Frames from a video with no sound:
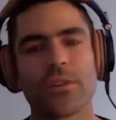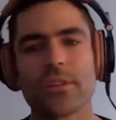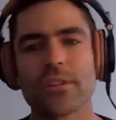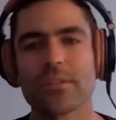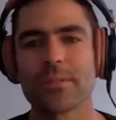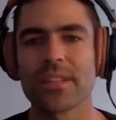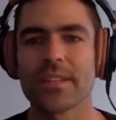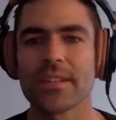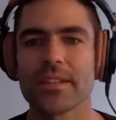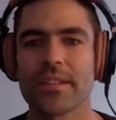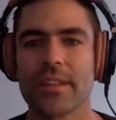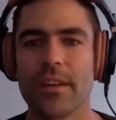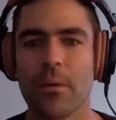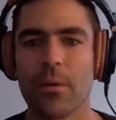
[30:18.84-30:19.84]
ultimately
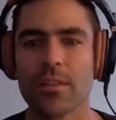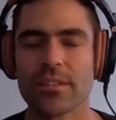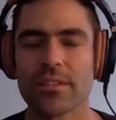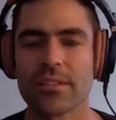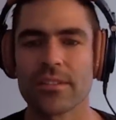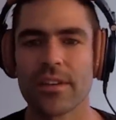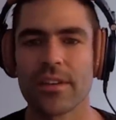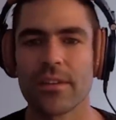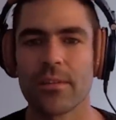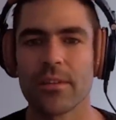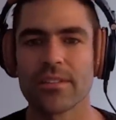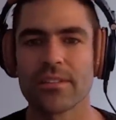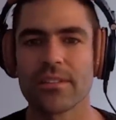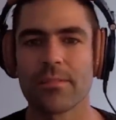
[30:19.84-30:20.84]
I wasn't
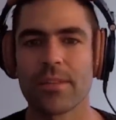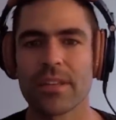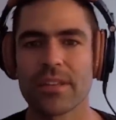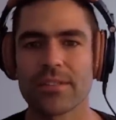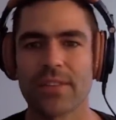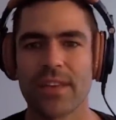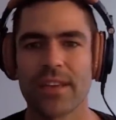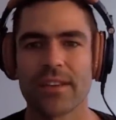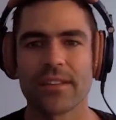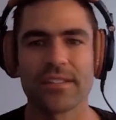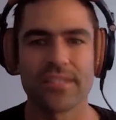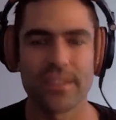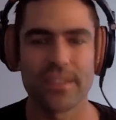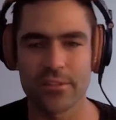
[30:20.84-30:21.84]
the biggest fan of the
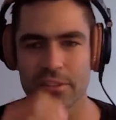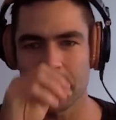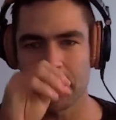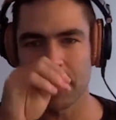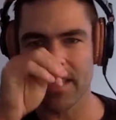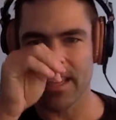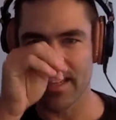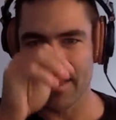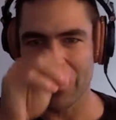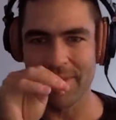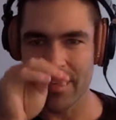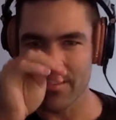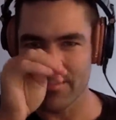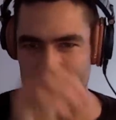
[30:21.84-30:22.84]
Synergy, but again, that
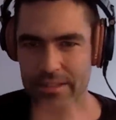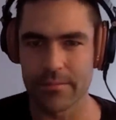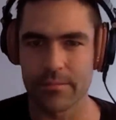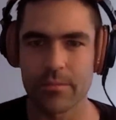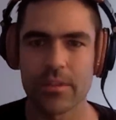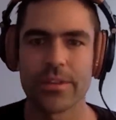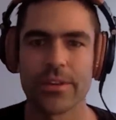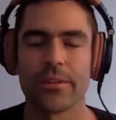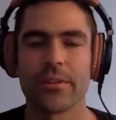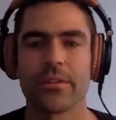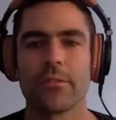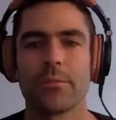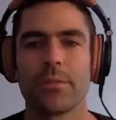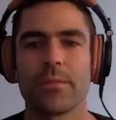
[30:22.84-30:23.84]
might have been, a
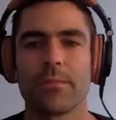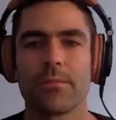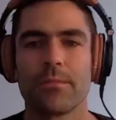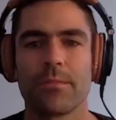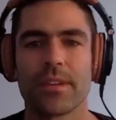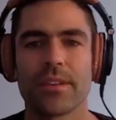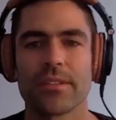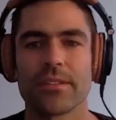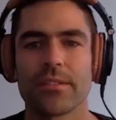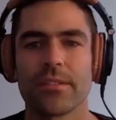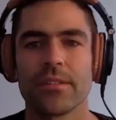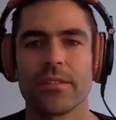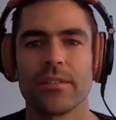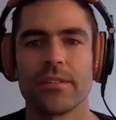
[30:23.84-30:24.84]
little bit because of
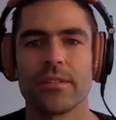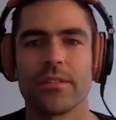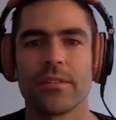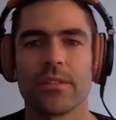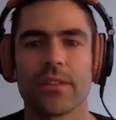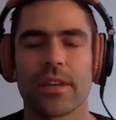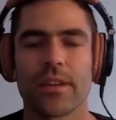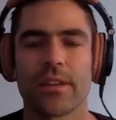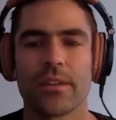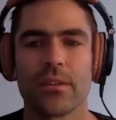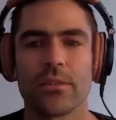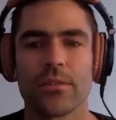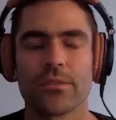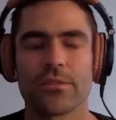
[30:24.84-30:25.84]
the, the kind of the
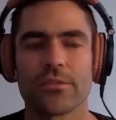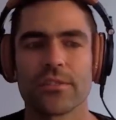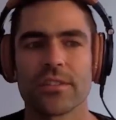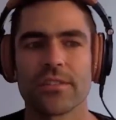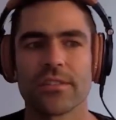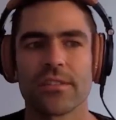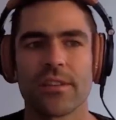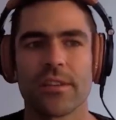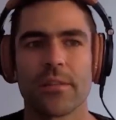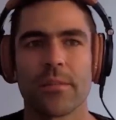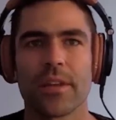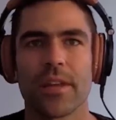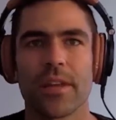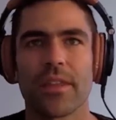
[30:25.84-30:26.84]
older strings in there.
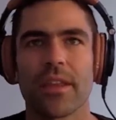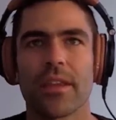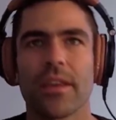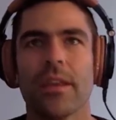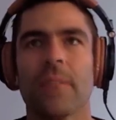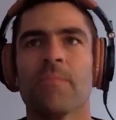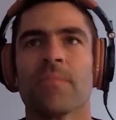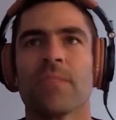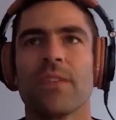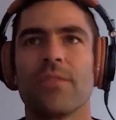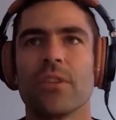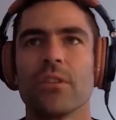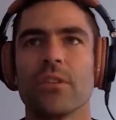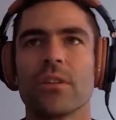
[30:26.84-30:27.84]
But I think
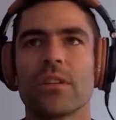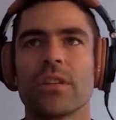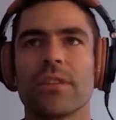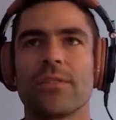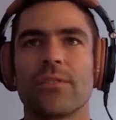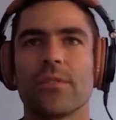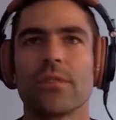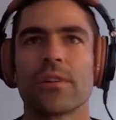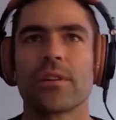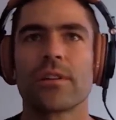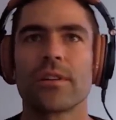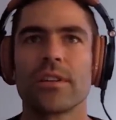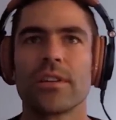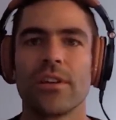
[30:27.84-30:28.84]
if you're looking
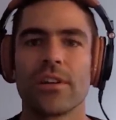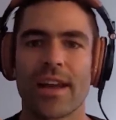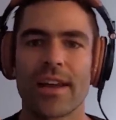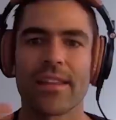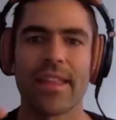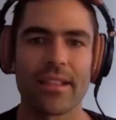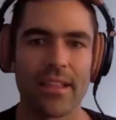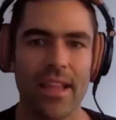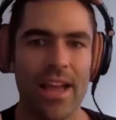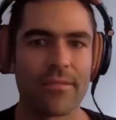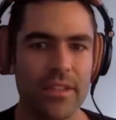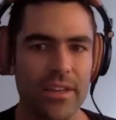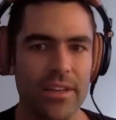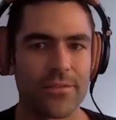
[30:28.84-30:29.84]
for, kind of that
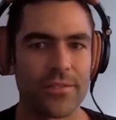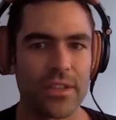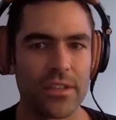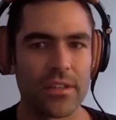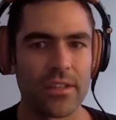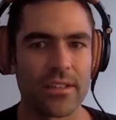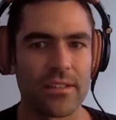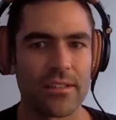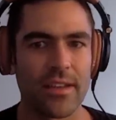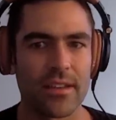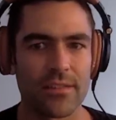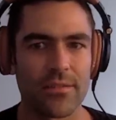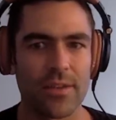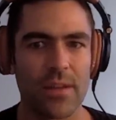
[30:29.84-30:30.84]
livelier feel like the
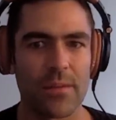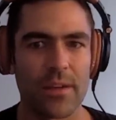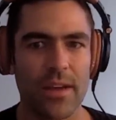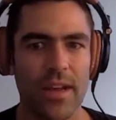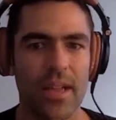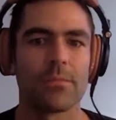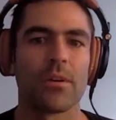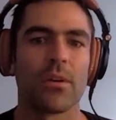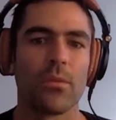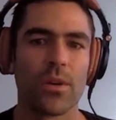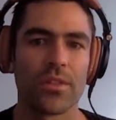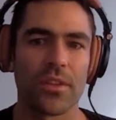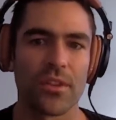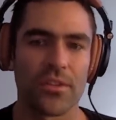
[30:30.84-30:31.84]
Tecnifibre had, but
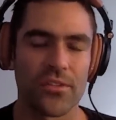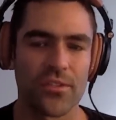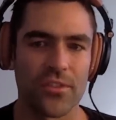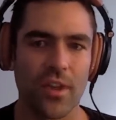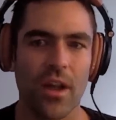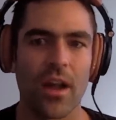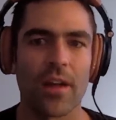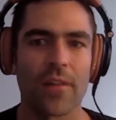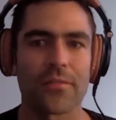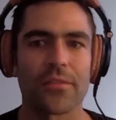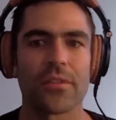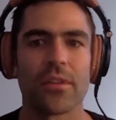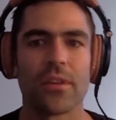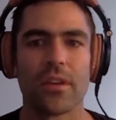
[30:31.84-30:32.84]
with a
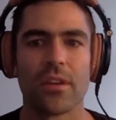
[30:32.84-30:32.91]
soft,